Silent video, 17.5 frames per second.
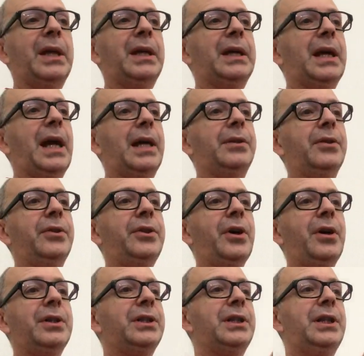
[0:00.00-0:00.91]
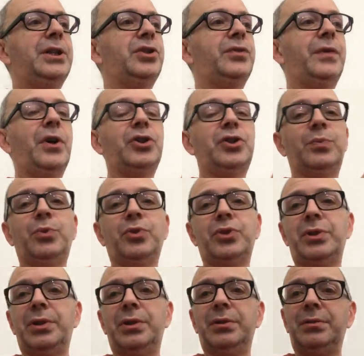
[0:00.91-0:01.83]
and the 13-inch version
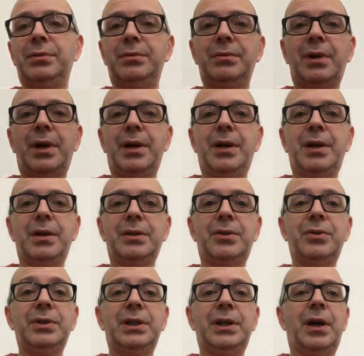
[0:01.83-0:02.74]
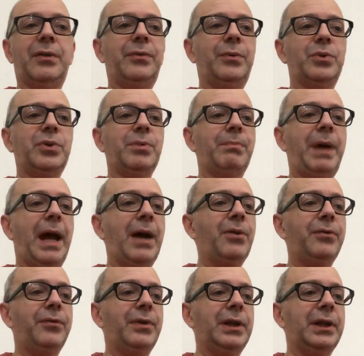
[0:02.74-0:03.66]
wasn't good enough, wasn't
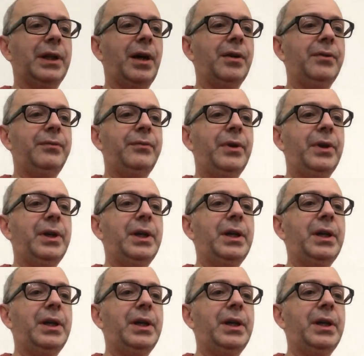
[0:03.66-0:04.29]
powerful enough